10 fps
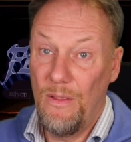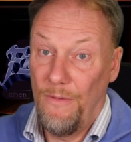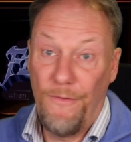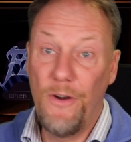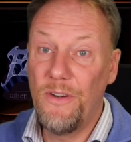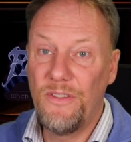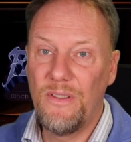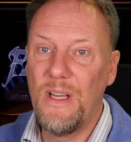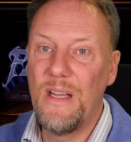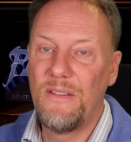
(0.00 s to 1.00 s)

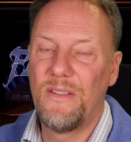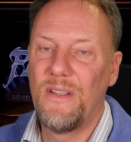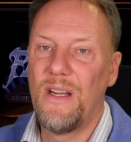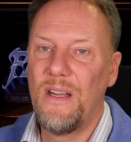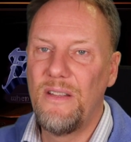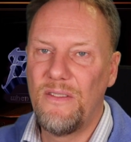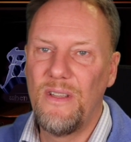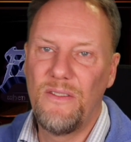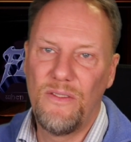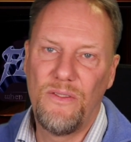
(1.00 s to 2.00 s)
First is that
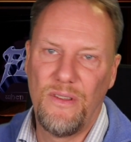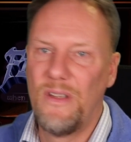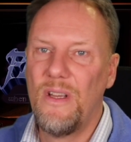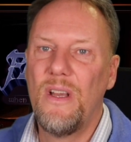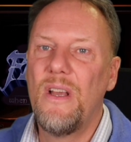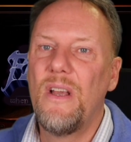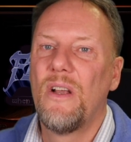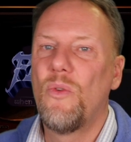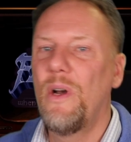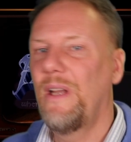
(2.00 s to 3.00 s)
it's
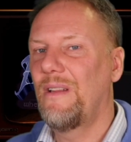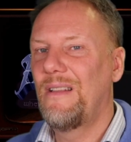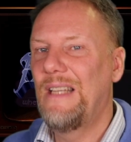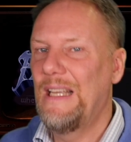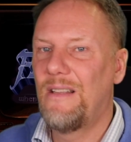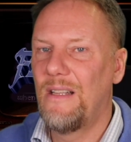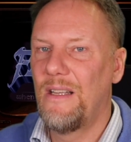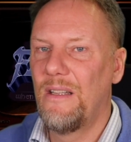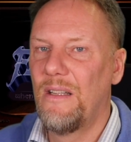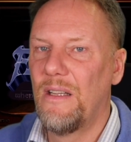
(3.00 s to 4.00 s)
quite
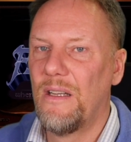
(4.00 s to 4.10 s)
neatly